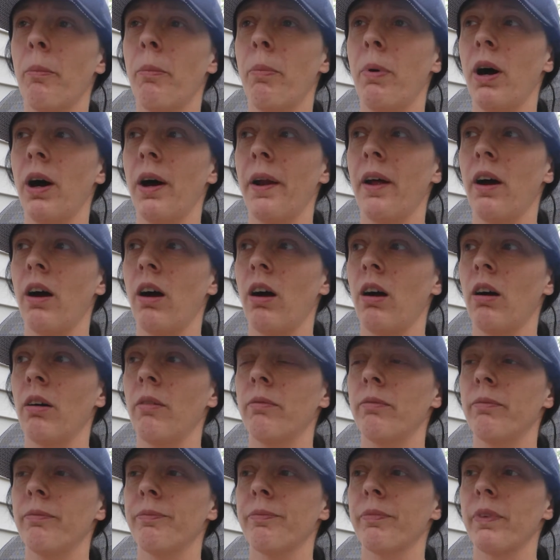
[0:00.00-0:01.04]
but uh,
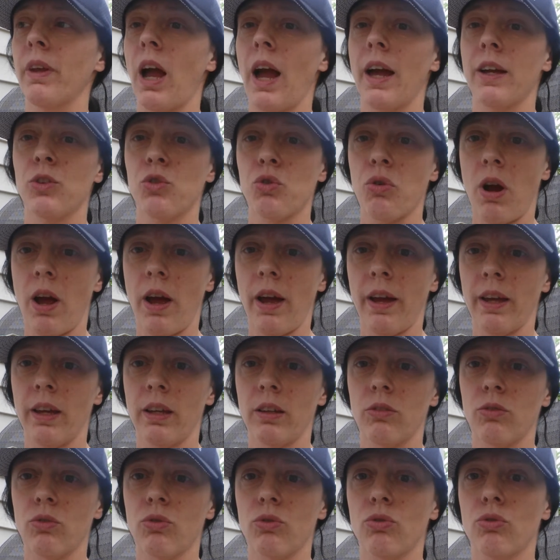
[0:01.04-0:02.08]
I try